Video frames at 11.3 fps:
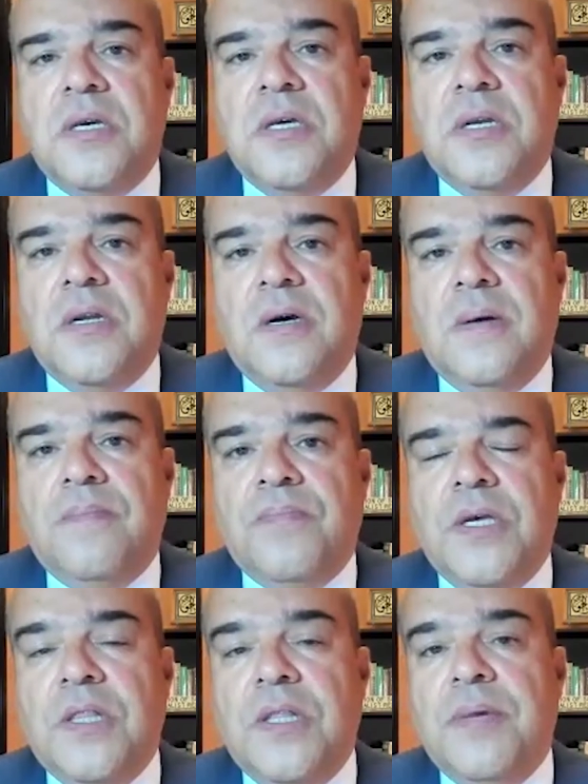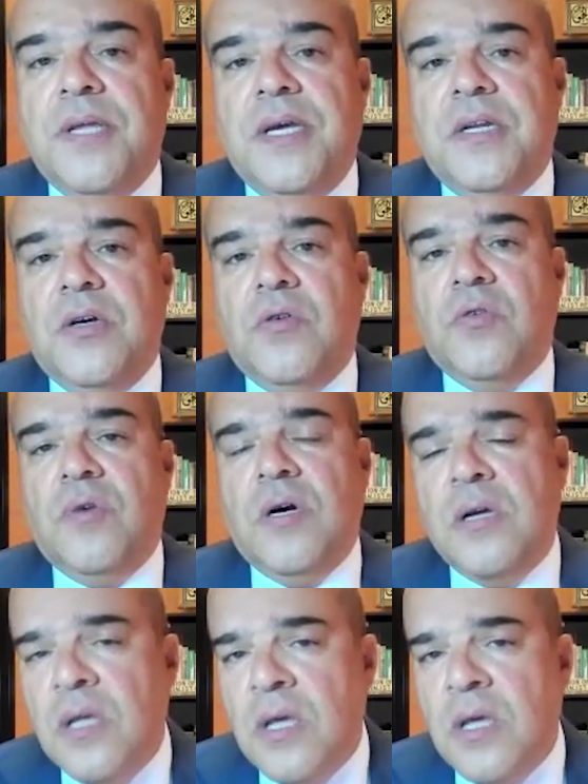in eliminating UNRWA?